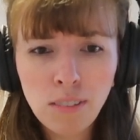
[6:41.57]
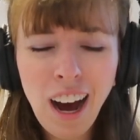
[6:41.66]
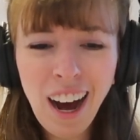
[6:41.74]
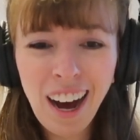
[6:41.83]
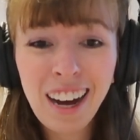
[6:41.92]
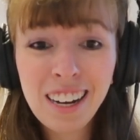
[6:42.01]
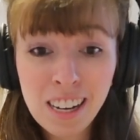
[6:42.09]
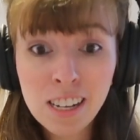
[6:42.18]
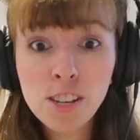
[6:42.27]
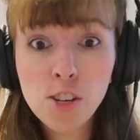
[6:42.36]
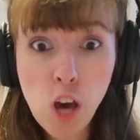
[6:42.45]

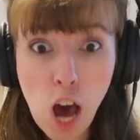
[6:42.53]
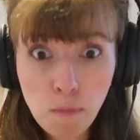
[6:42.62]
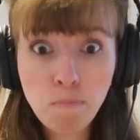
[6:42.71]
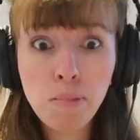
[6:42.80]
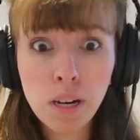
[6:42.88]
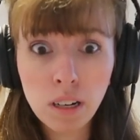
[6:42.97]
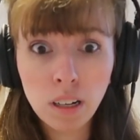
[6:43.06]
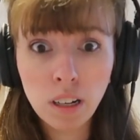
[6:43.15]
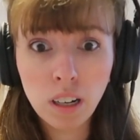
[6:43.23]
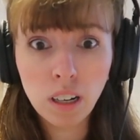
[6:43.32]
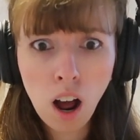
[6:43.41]
Yep.
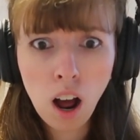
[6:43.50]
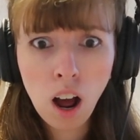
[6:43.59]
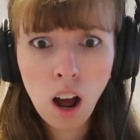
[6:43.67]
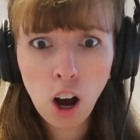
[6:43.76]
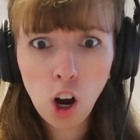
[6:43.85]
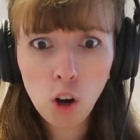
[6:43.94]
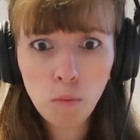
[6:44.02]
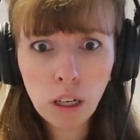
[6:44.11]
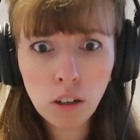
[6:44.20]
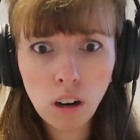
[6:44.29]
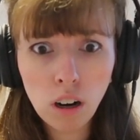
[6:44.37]
Oh
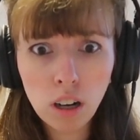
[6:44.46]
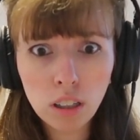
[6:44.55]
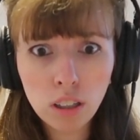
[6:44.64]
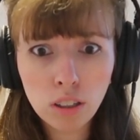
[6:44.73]
my gosh.